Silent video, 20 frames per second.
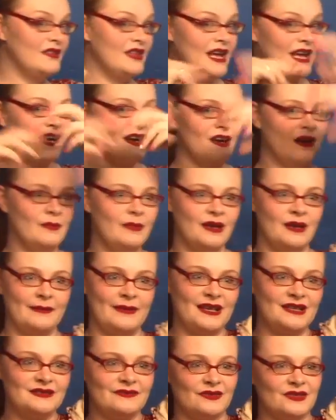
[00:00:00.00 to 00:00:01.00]
of the hair, but it
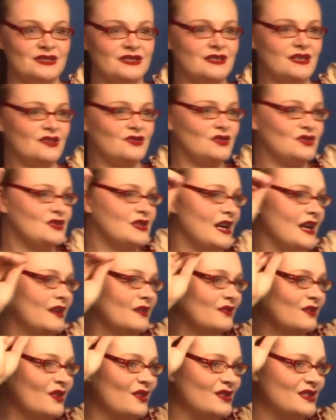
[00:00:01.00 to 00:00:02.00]
makes for such a
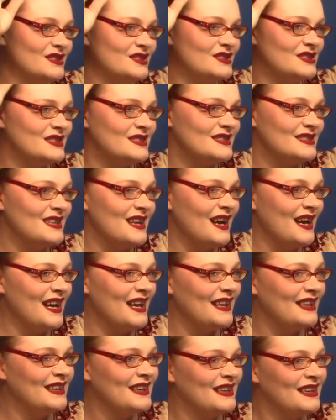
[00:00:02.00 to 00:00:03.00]
giant roll. It's just
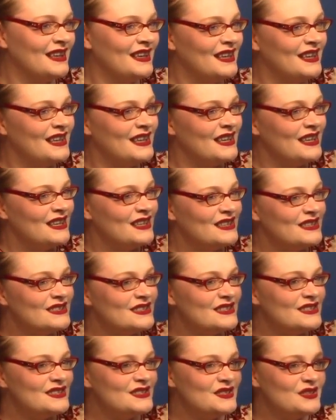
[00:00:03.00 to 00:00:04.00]
not
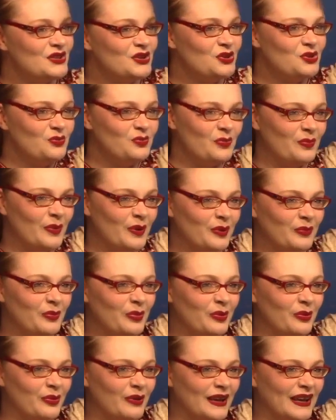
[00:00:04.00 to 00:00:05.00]
super
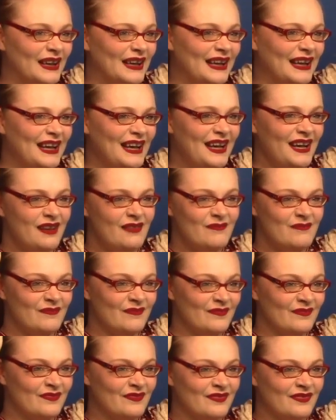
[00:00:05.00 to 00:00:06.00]
pretty.
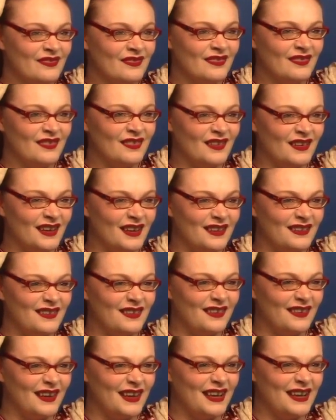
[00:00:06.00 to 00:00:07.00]

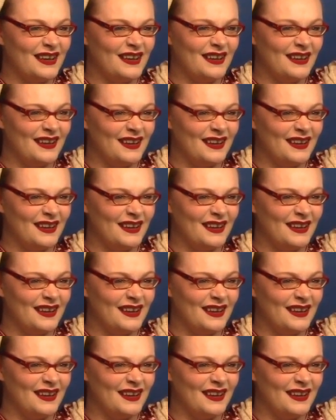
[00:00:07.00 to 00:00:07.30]
Let's see.